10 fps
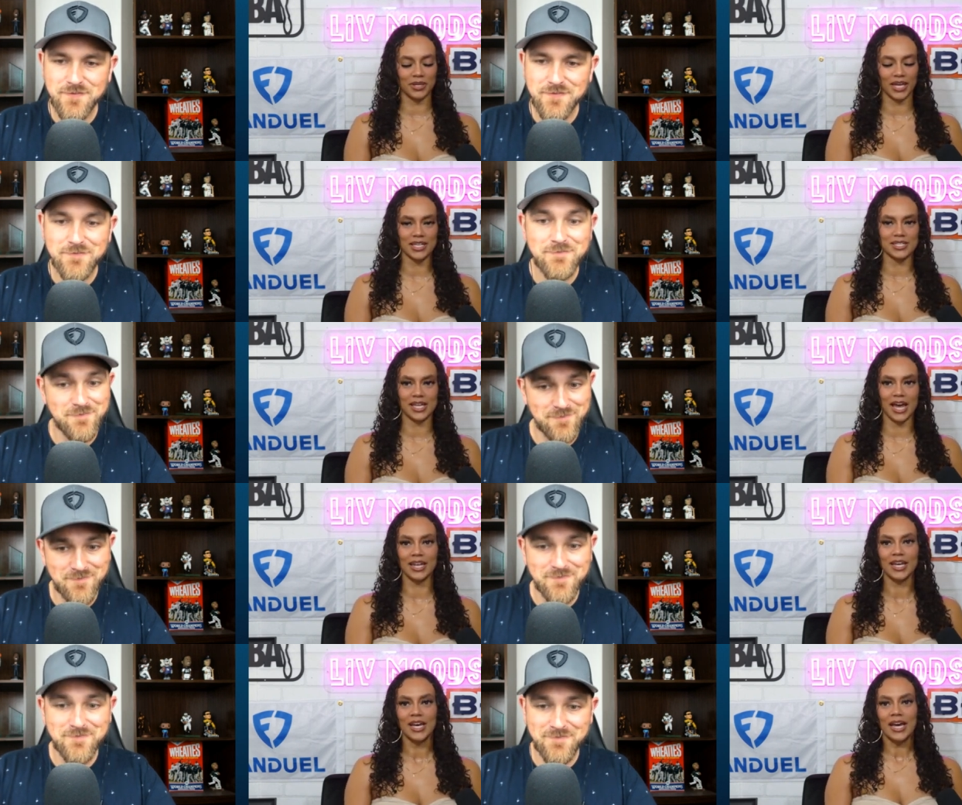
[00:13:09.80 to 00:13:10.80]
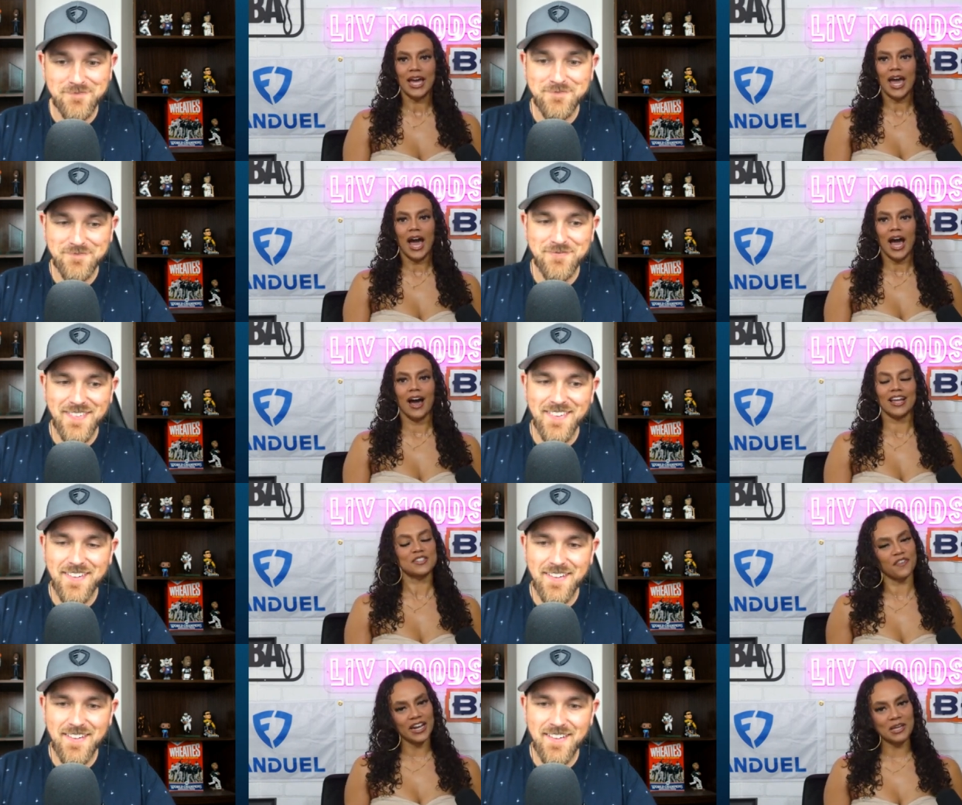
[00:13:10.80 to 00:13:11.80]
Speaker 1: guess that. It's
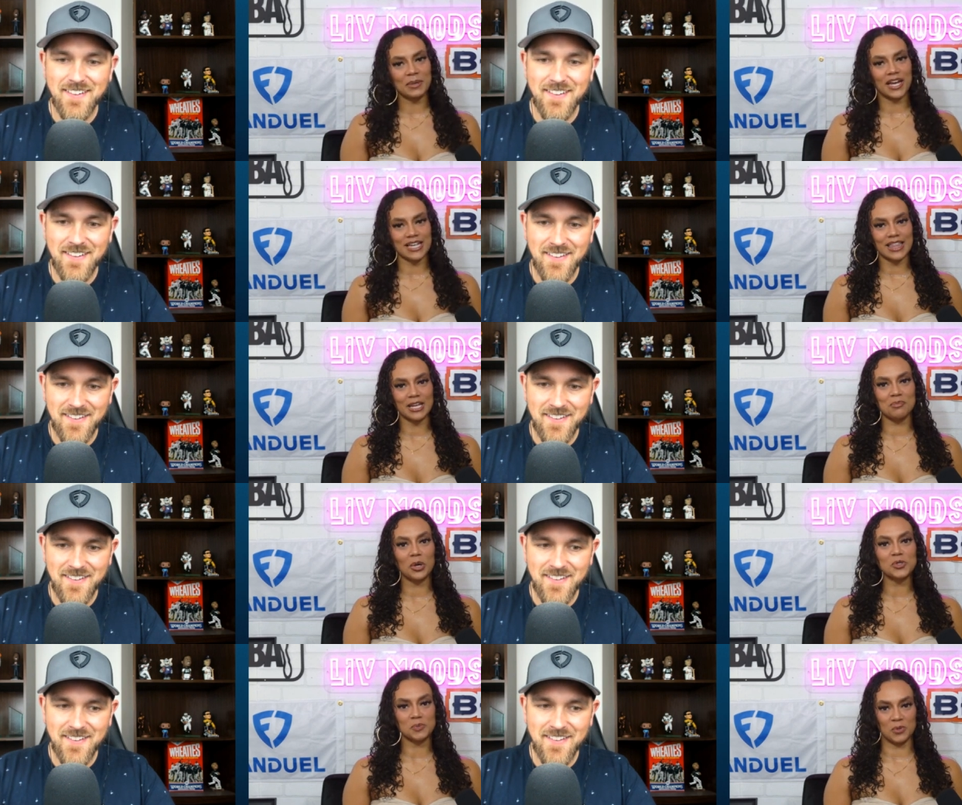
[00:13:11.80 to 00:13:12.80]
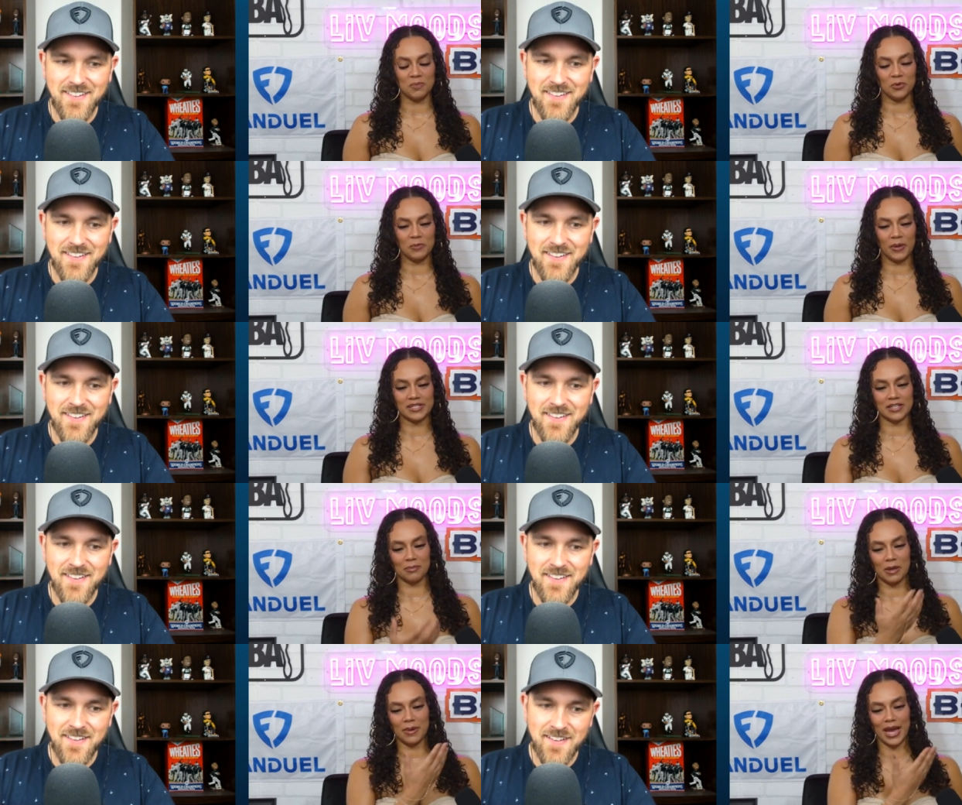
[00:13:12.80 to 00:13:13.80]
funny because I think most people, based on
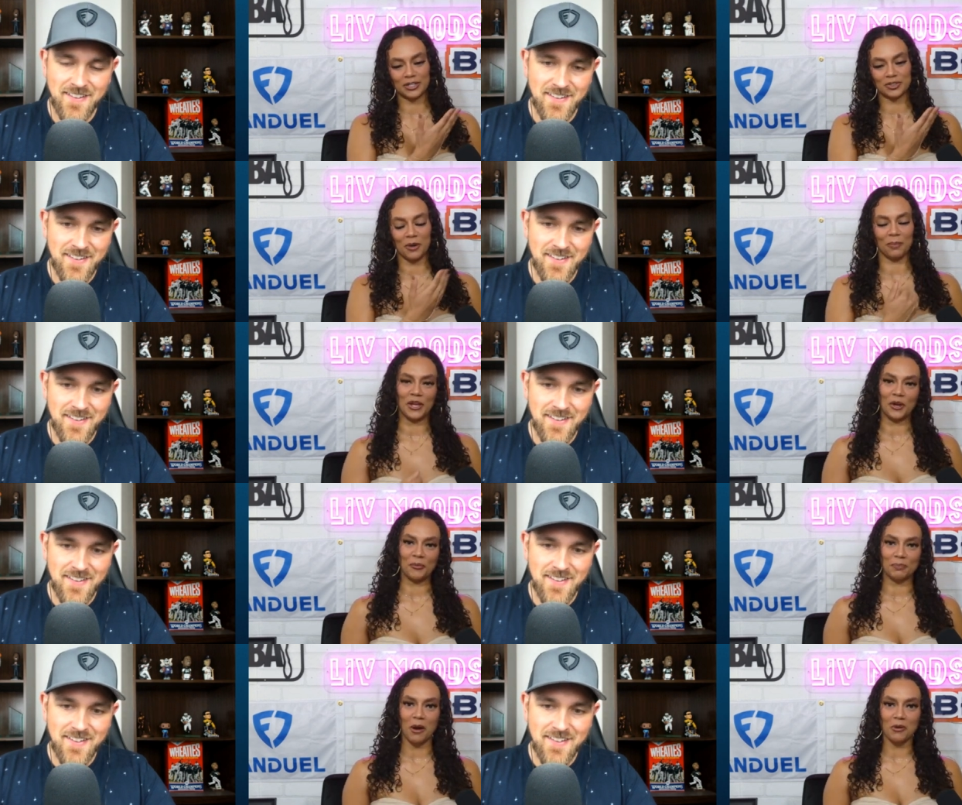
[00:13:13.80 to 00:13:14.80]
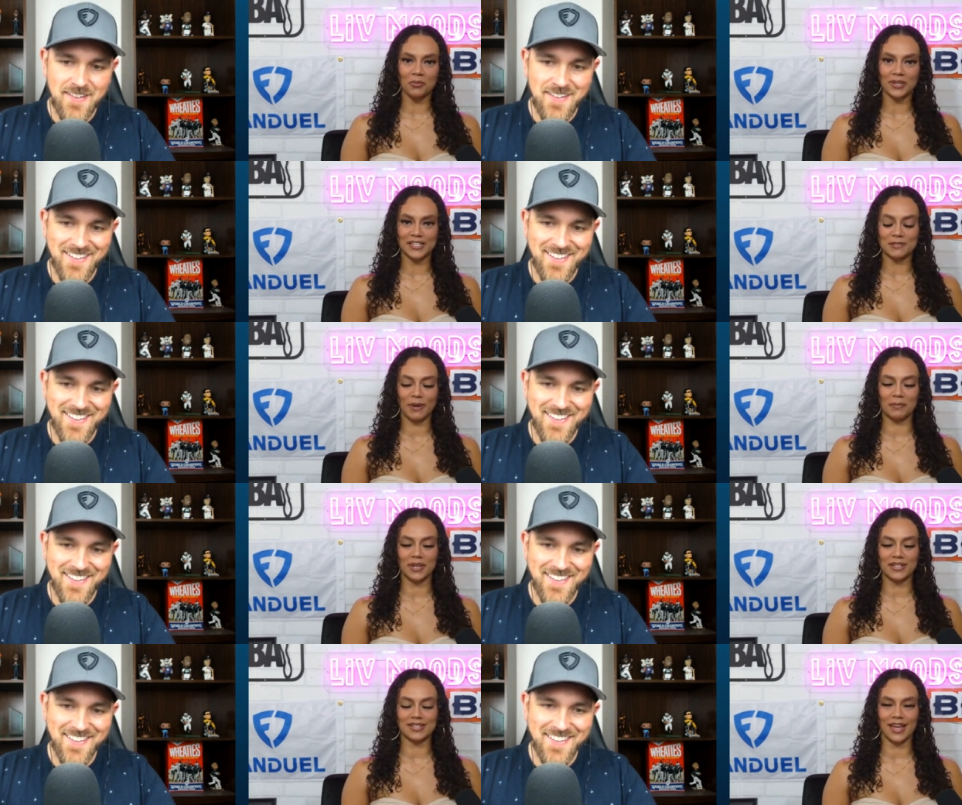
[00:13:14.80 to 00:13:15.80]
my backdrop here, would probably expect me
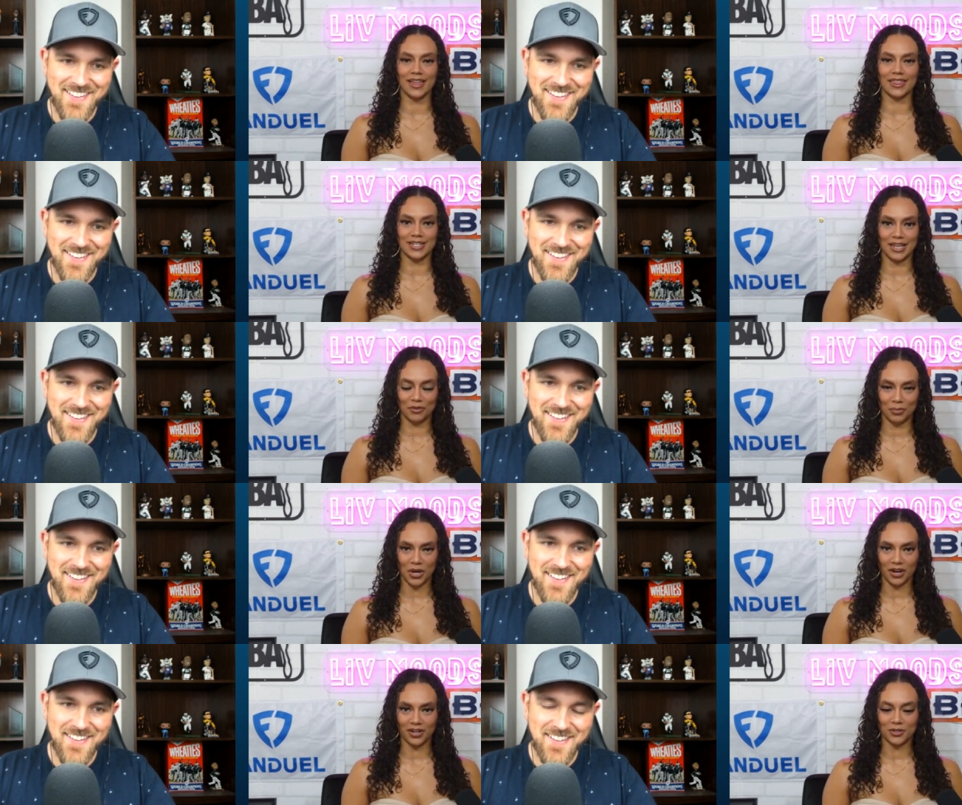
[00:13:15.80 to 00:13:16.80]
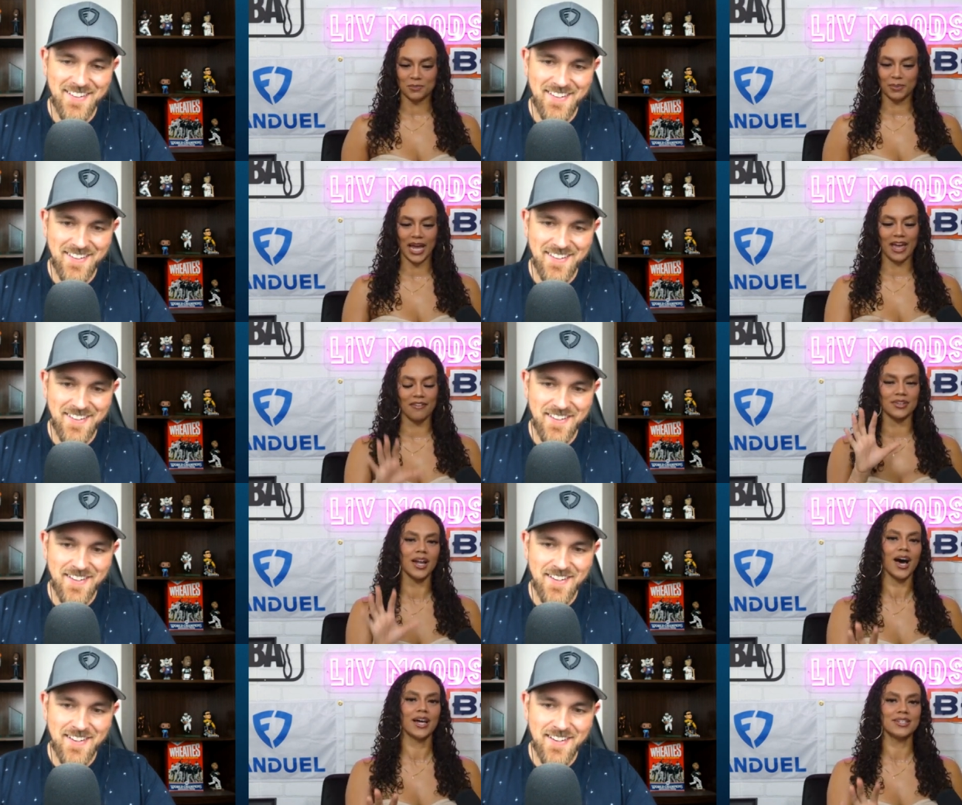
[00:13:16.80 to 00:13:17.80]
to say the Denver Broncos, but I have
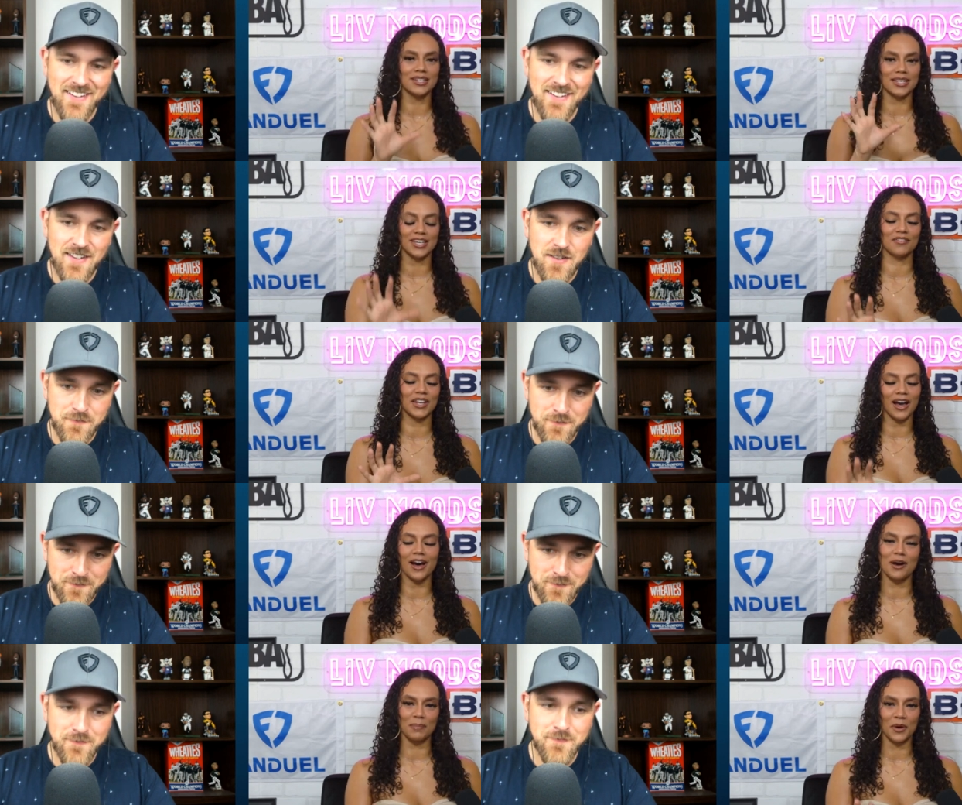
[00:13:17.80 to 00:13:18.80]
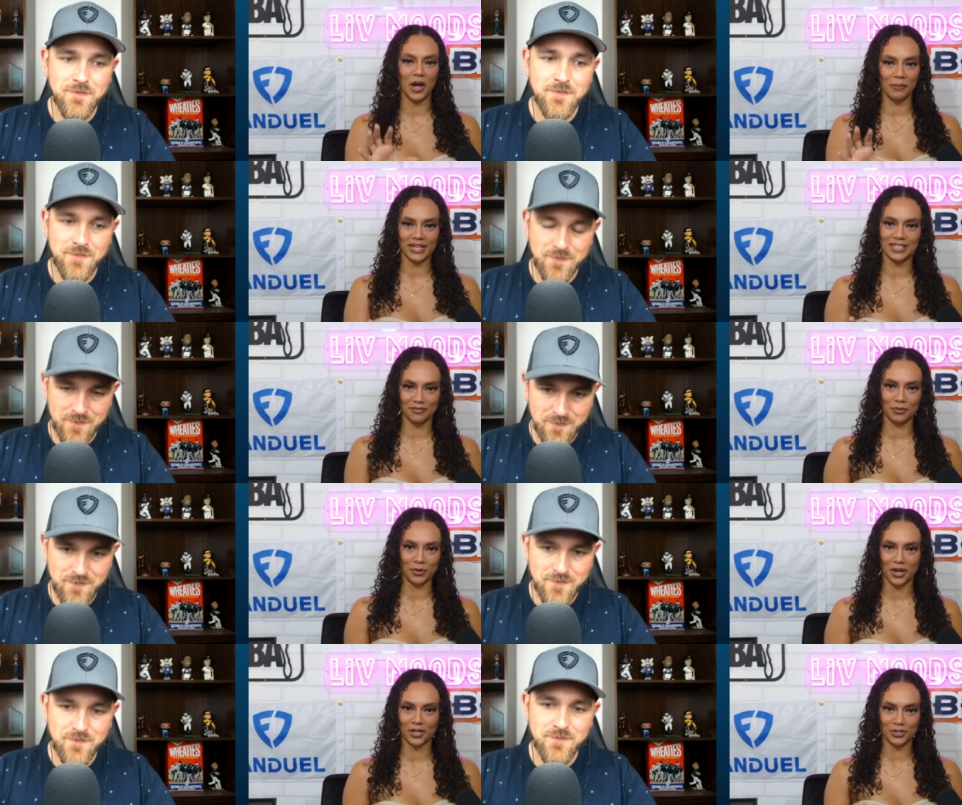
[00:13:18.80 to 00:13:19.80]
not given up on my Denver
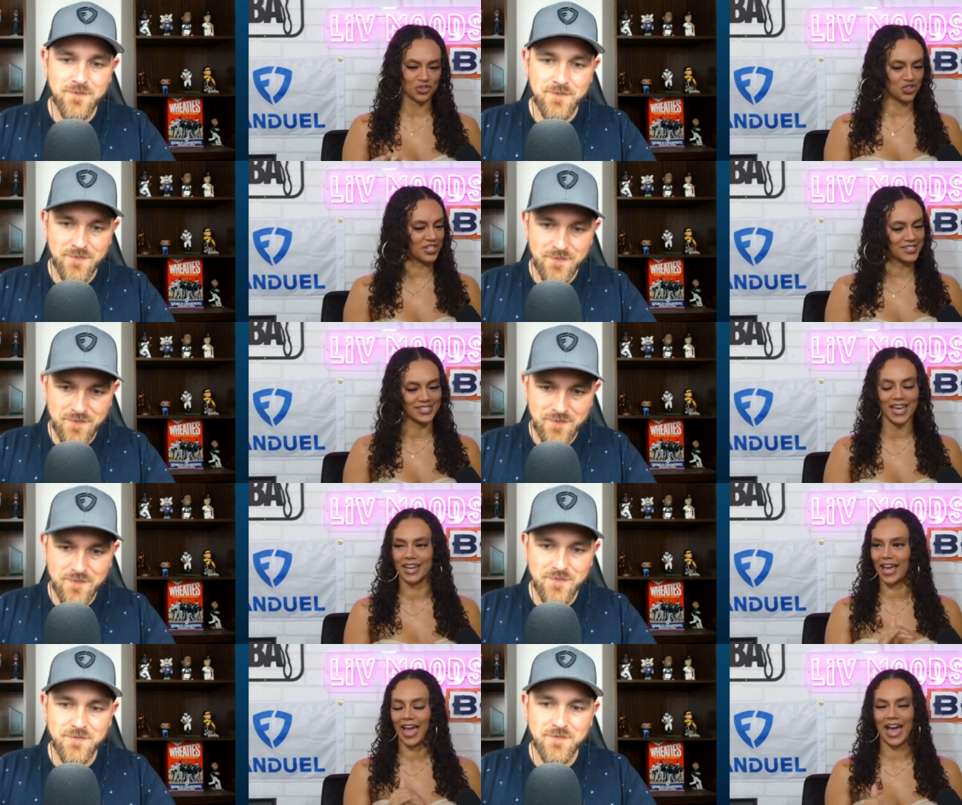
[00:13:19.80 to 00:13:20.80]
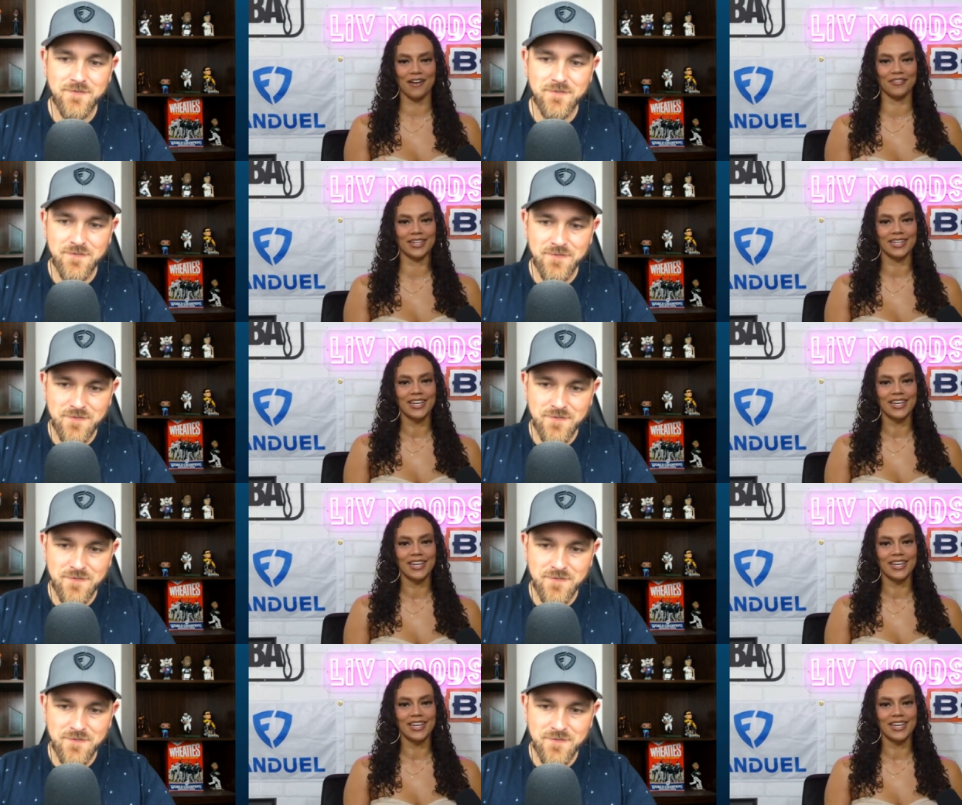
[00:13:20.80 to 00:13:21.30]
Broncos just yet. I haven't.